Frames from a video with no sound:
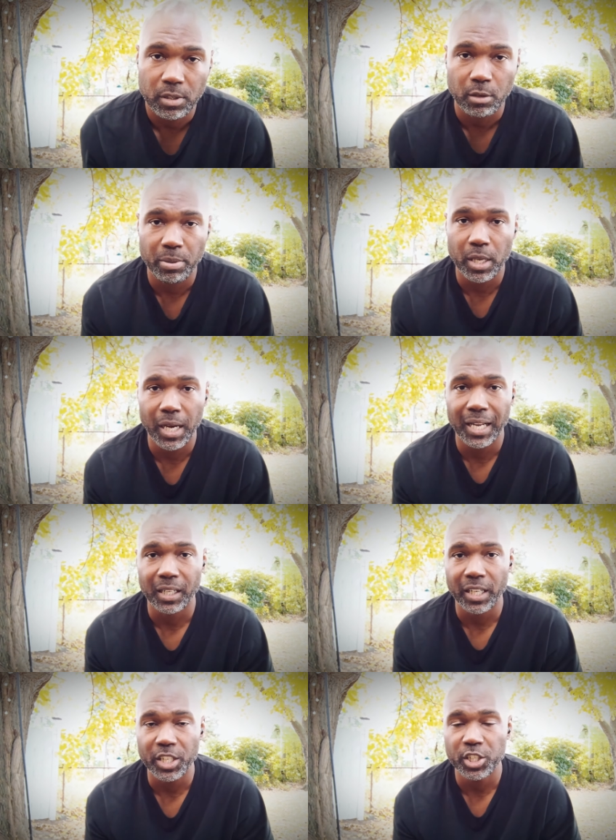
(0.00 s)
to be
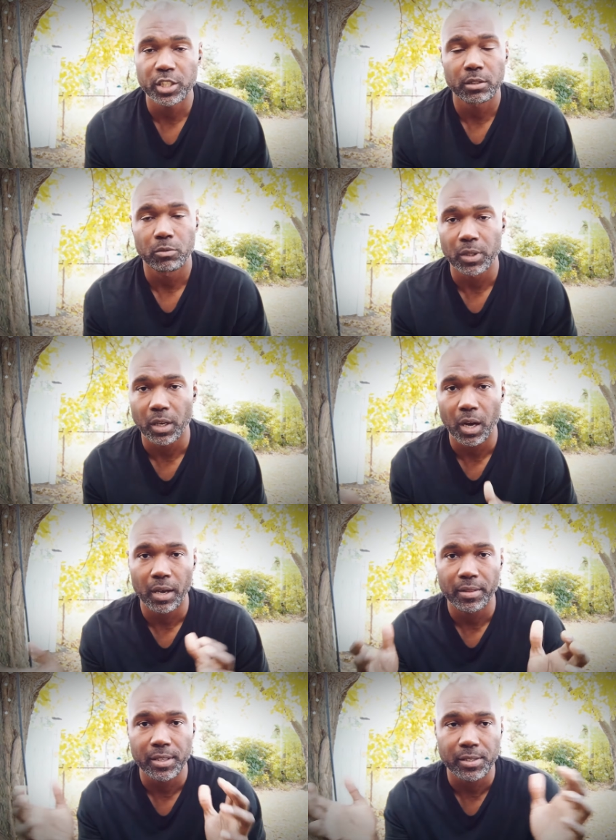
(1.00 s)
unleashed with
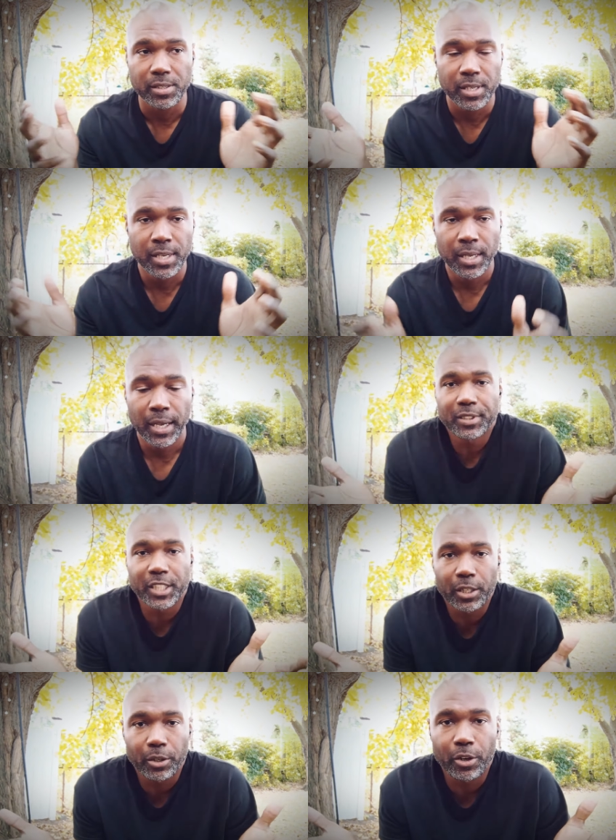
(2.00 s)
all this
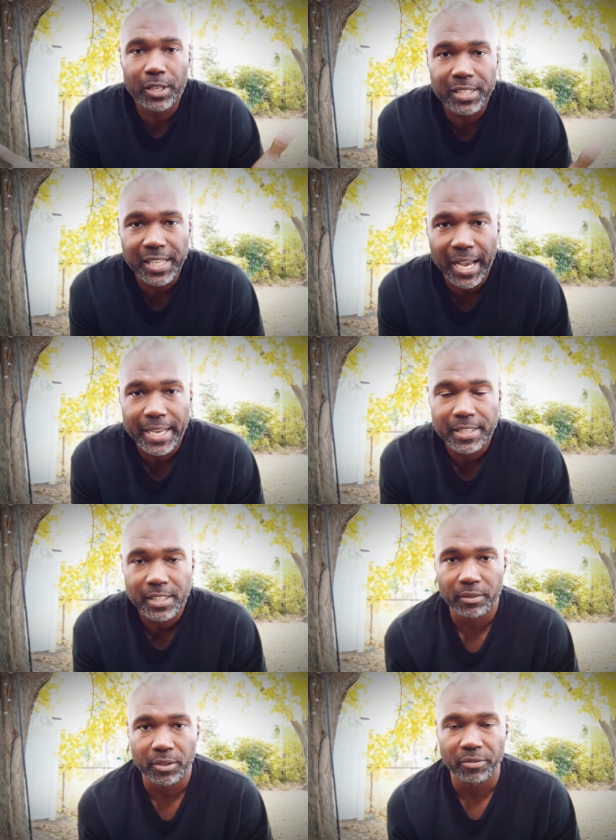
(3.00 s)
still early
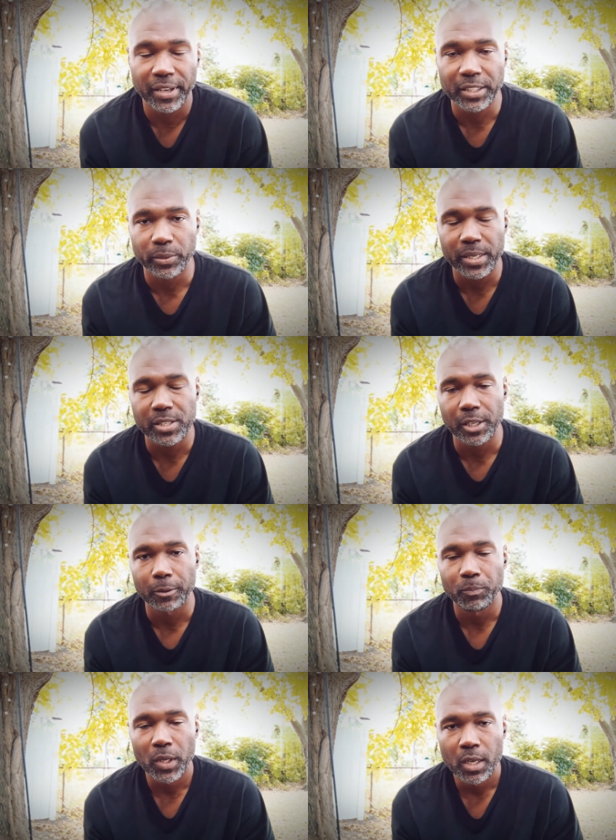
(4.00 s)
signs of a victory? So
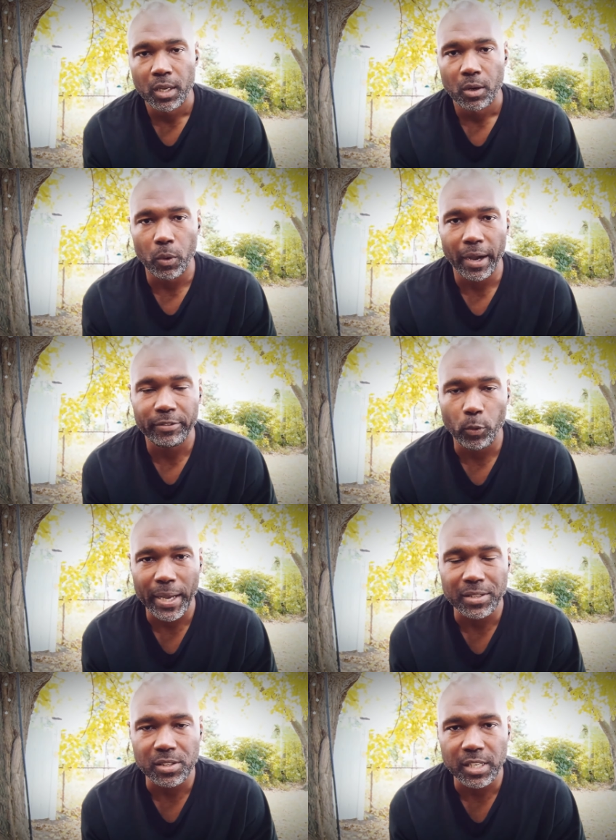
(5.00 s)
we'll have to
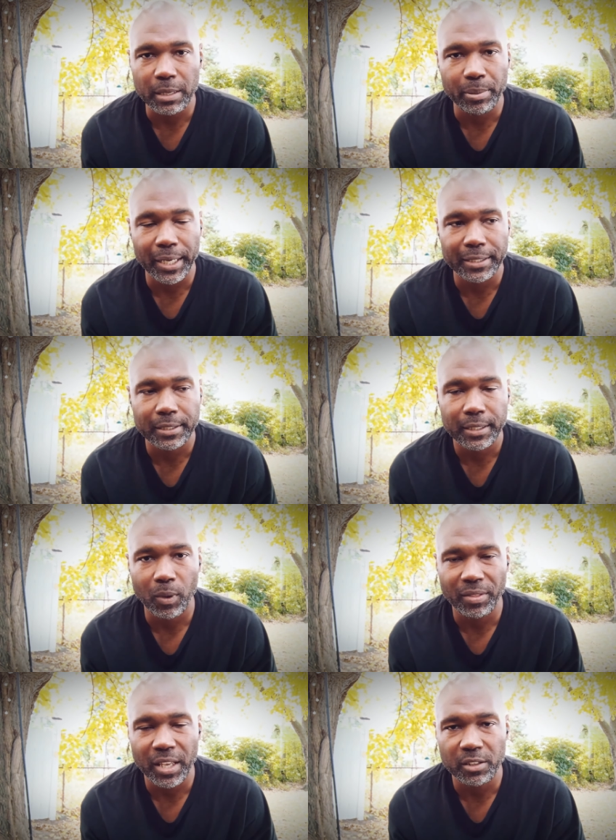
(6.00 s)
wait and see. But
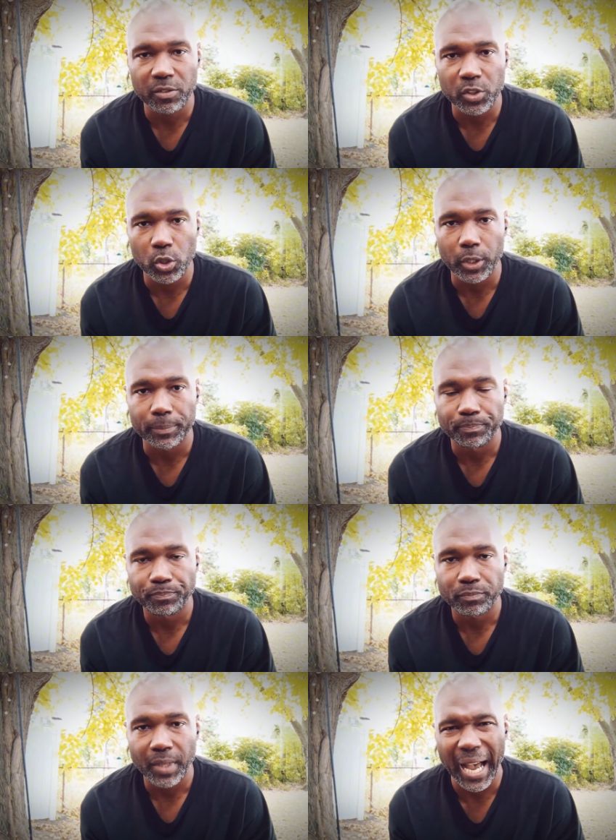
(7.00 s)
one thing is for sure,
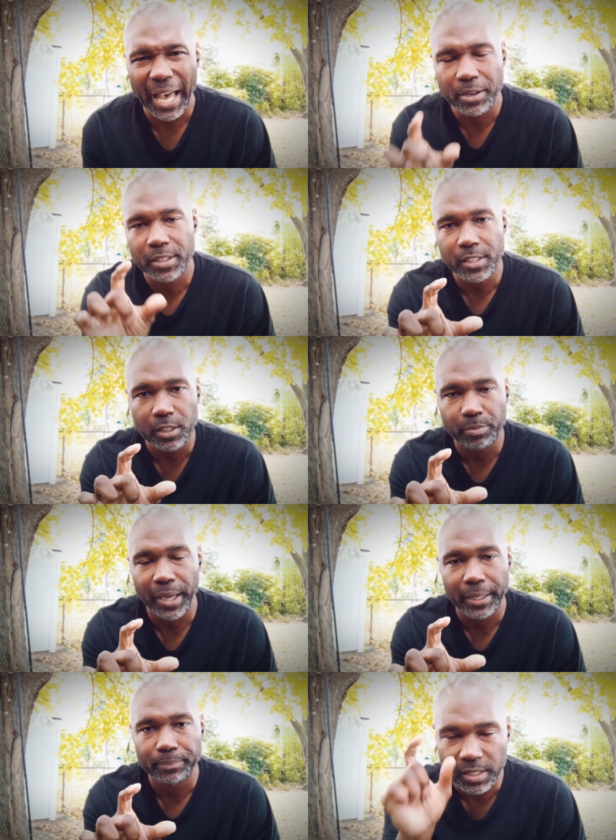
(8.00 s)
I
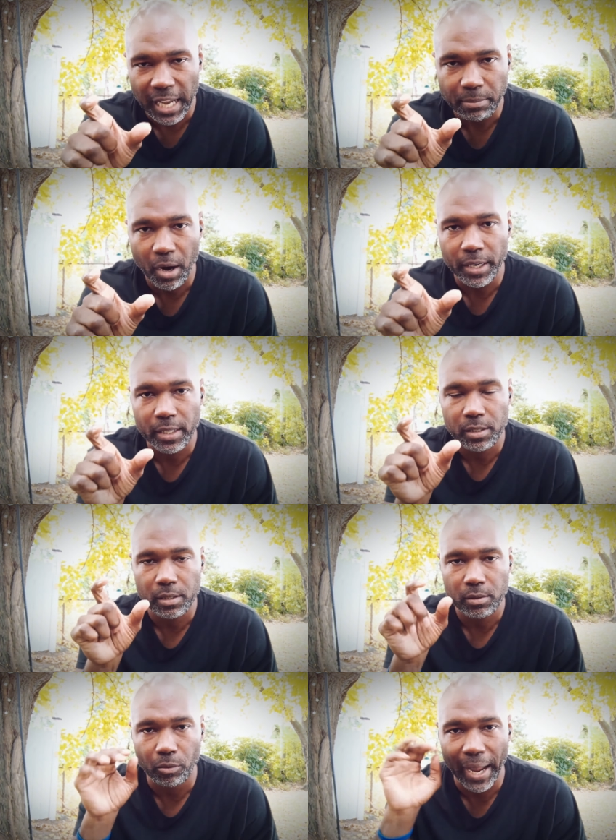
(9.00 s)
anticipate stock
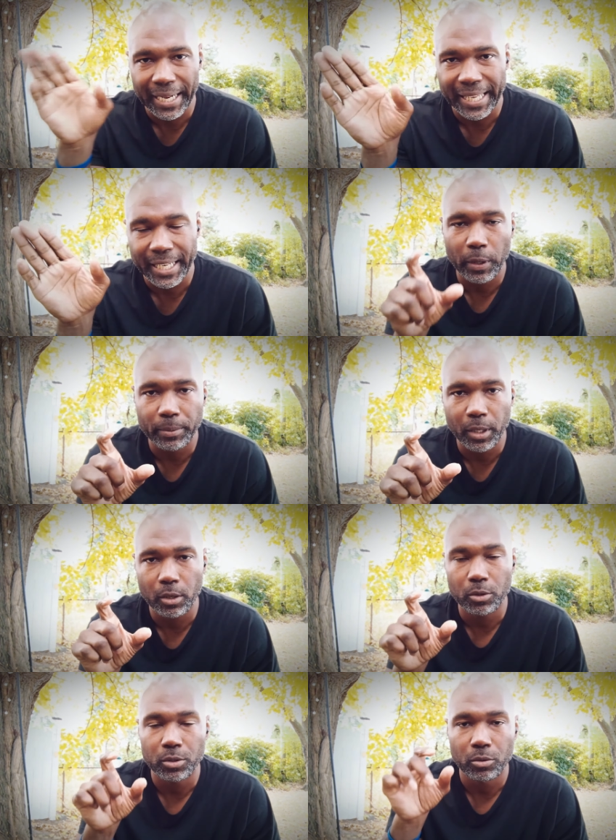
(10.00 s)
markets rally,
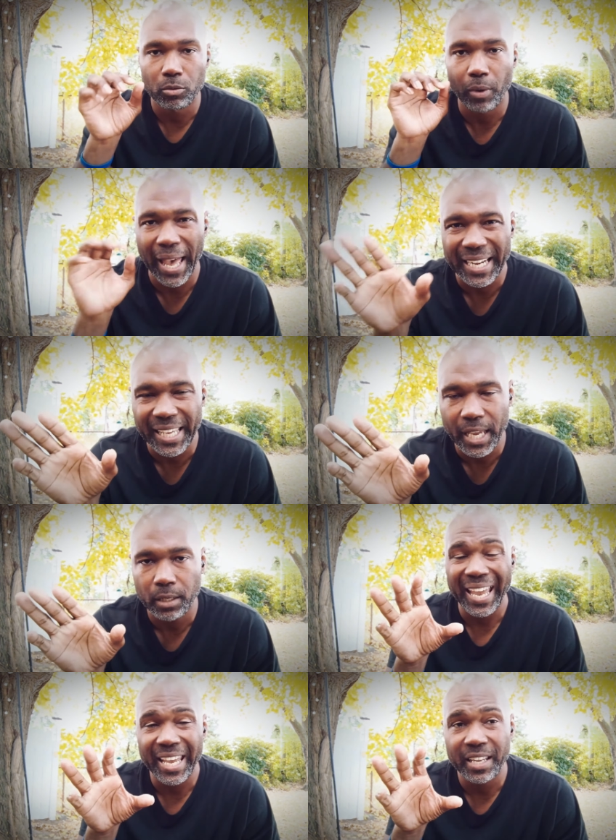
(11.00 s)
cryptos rally,
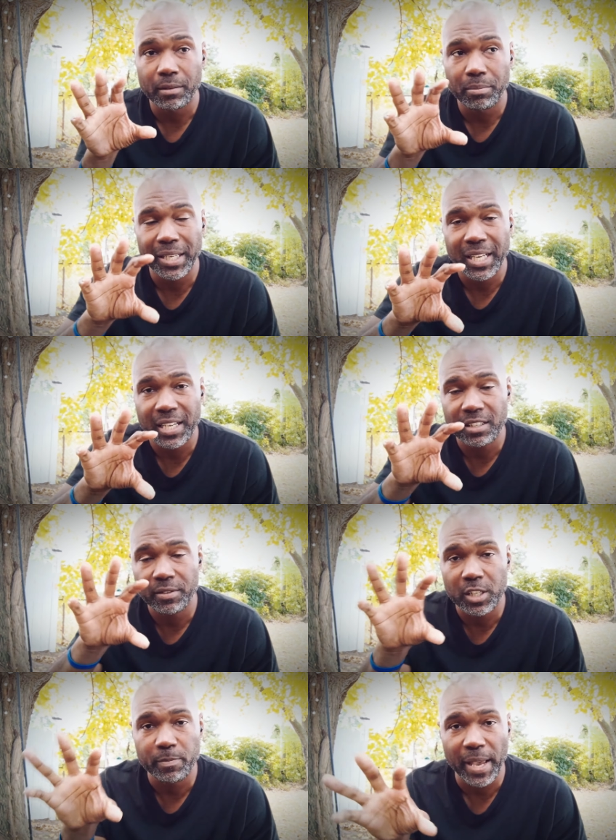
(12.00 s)
and because of
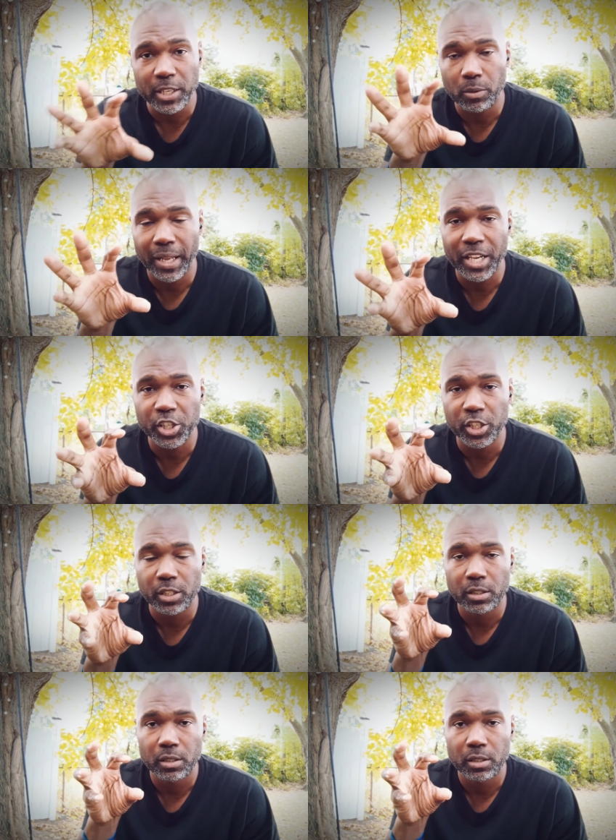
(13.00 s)
the speculation